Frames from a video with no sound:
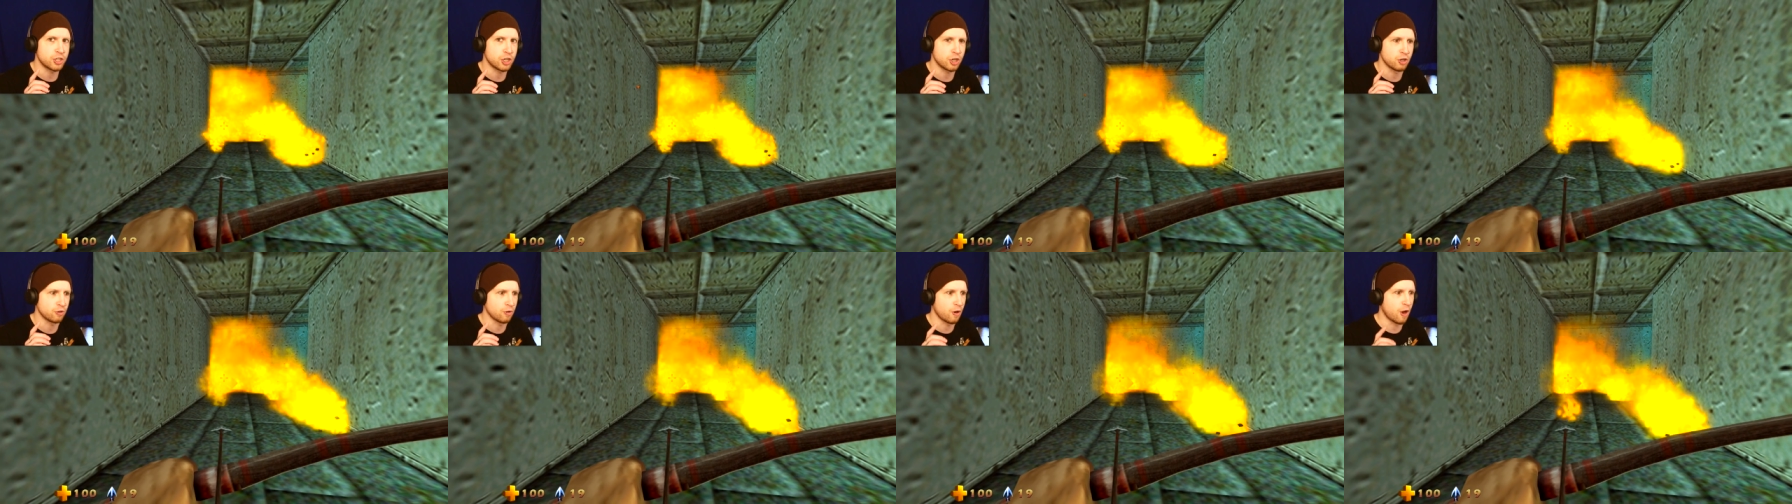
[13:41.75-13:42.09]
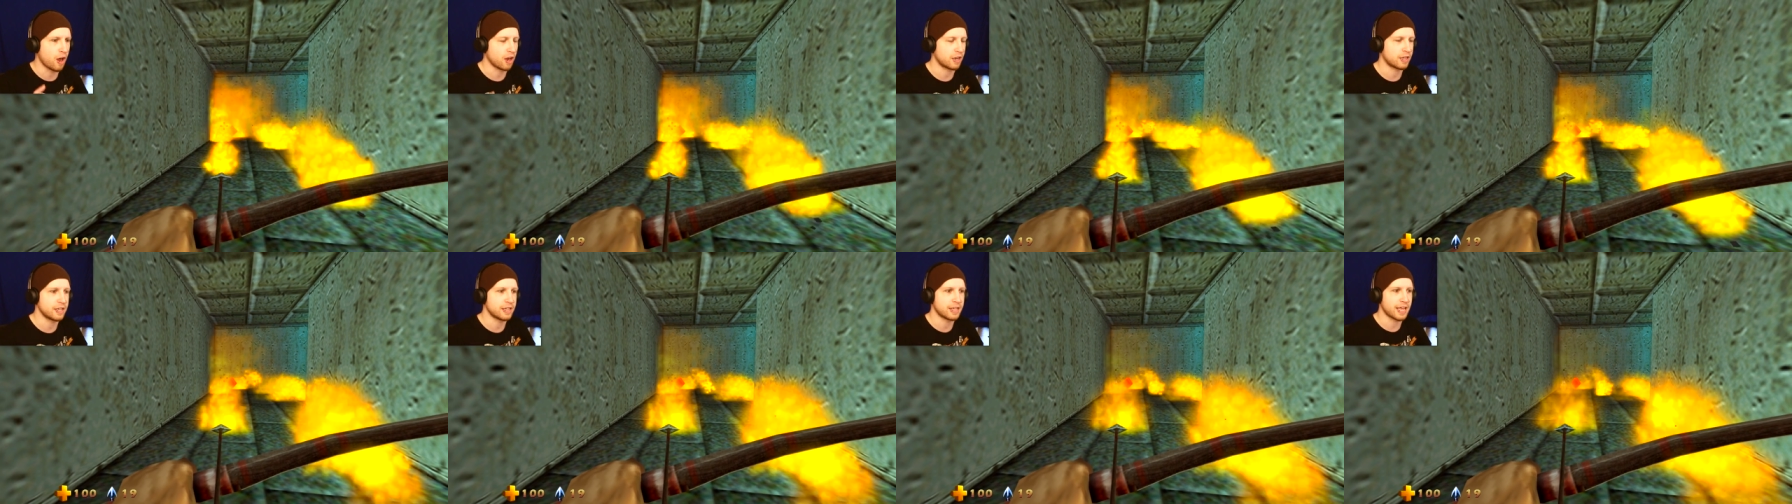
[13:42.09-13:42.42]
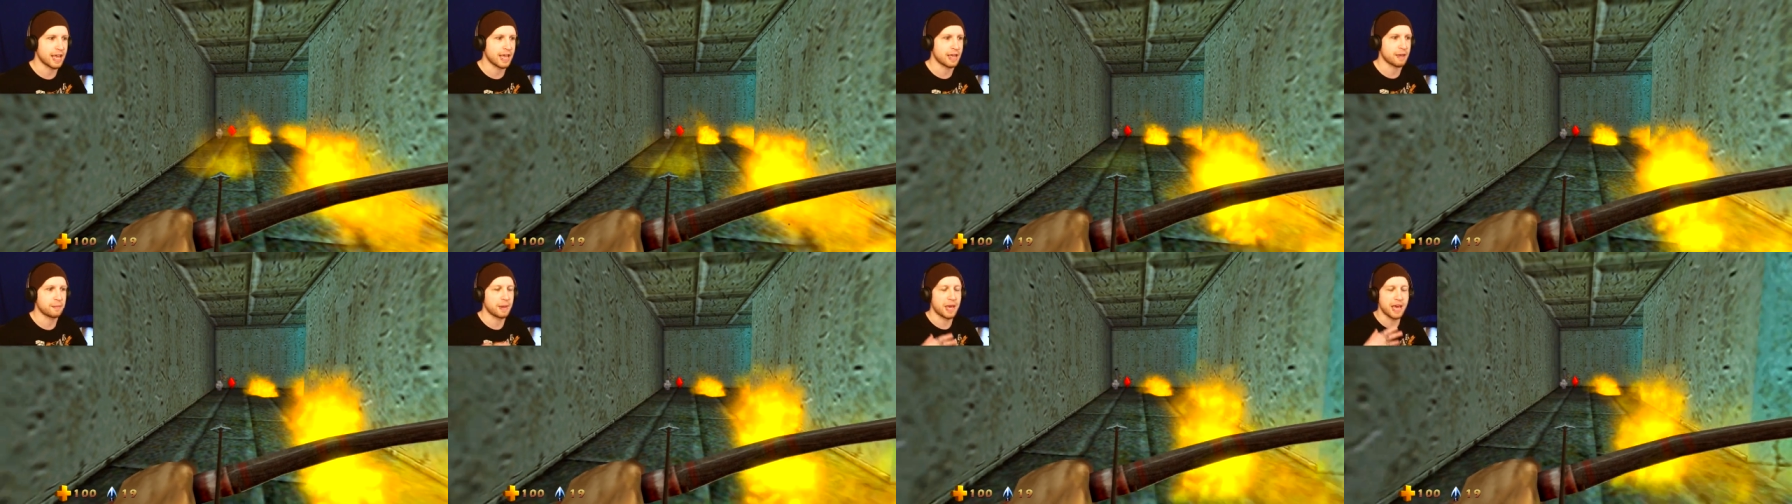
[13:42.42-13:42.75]
Turok
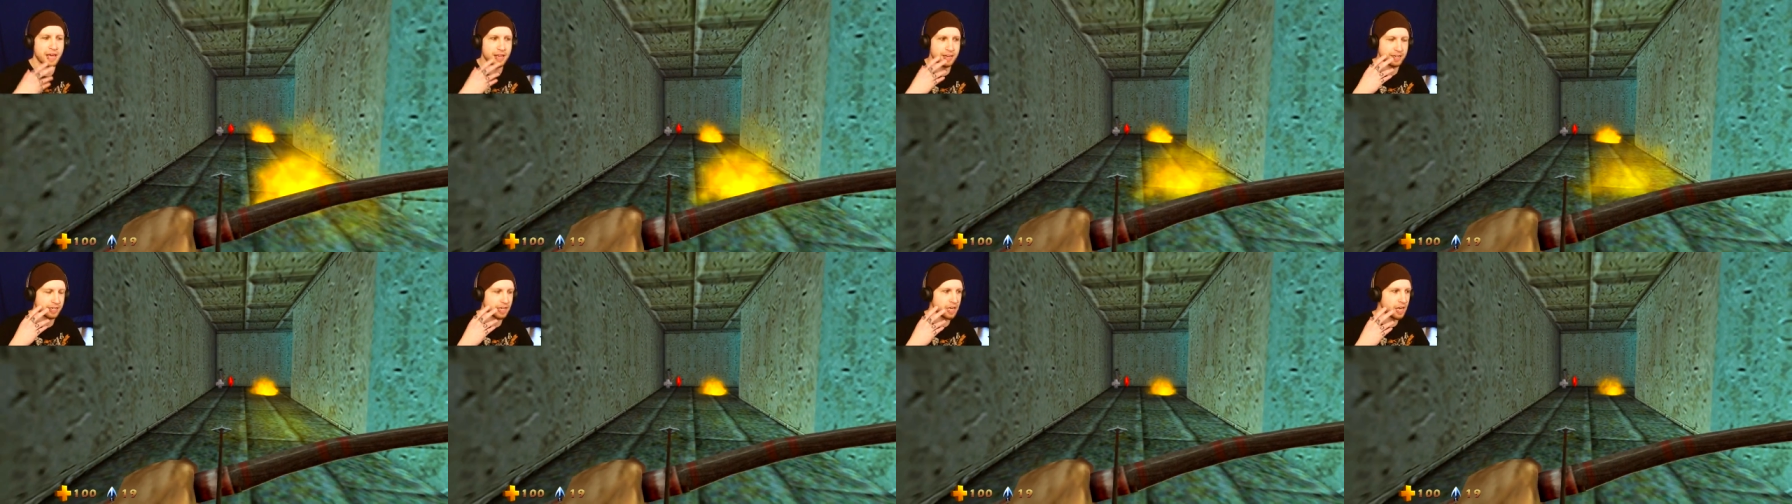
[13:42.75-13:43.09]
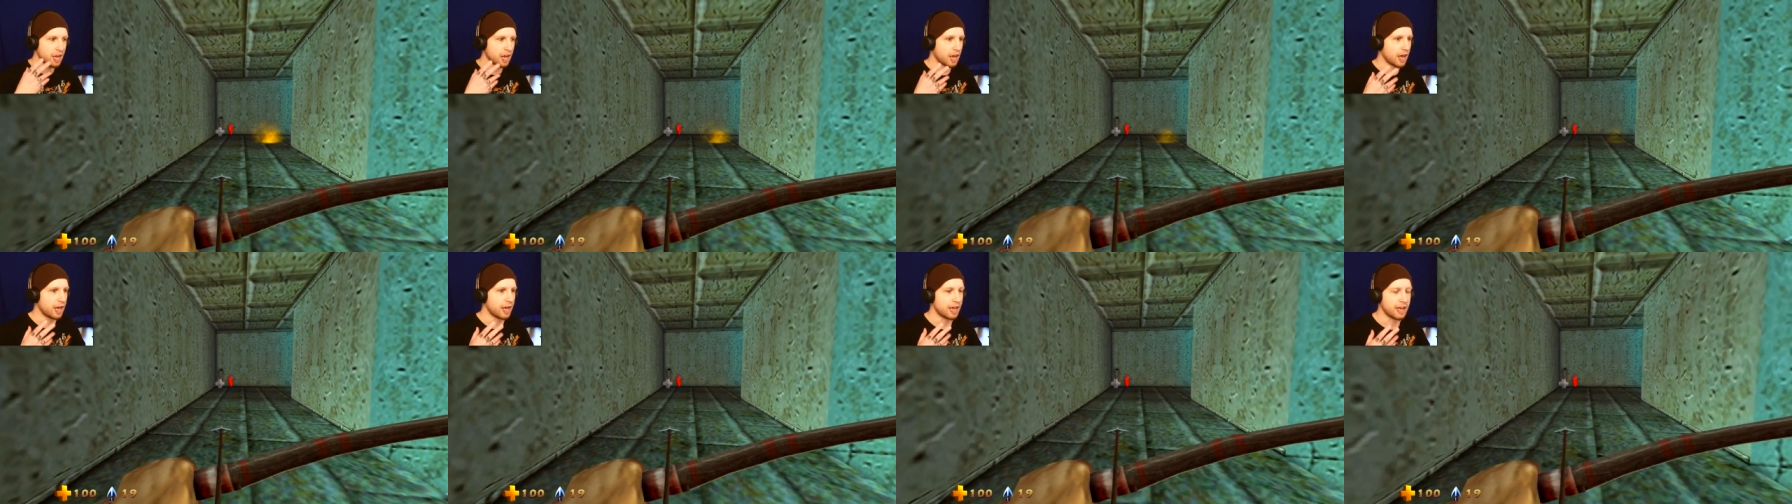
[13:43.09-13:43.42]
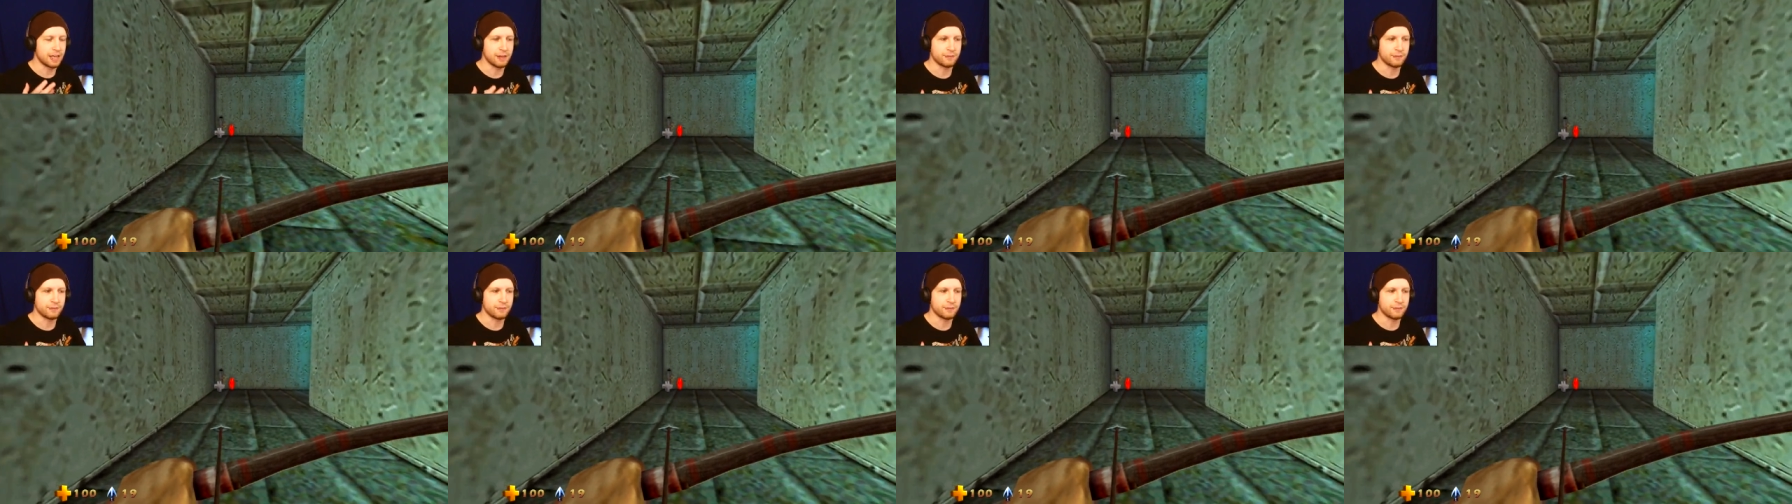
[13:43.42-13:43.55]
game. And uh,